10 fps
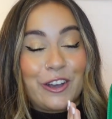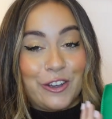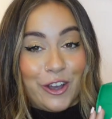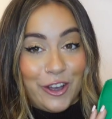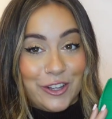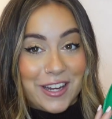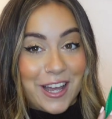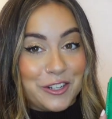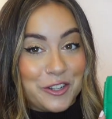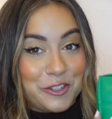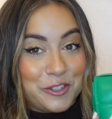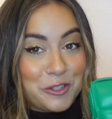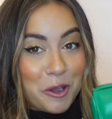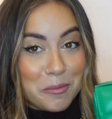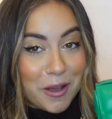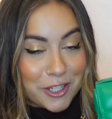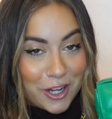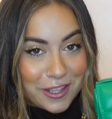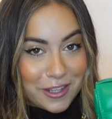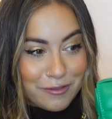good and so much
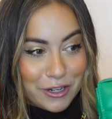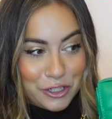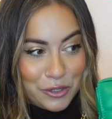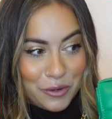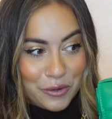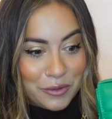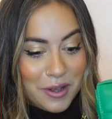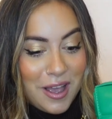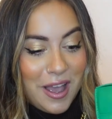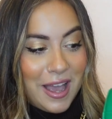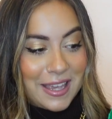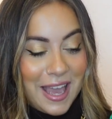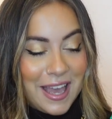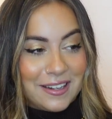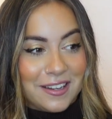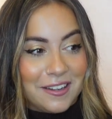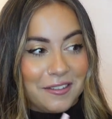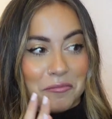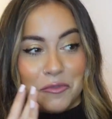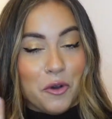like the original. Again,
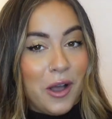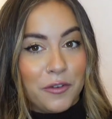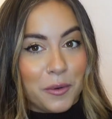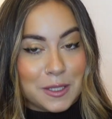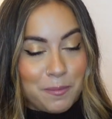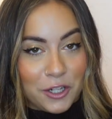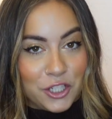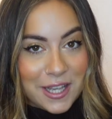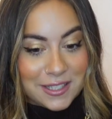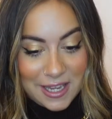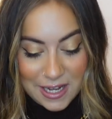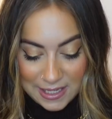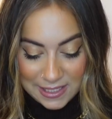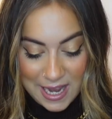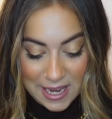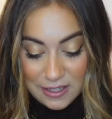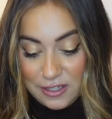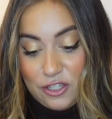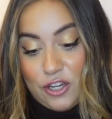not everyone's budgets can extend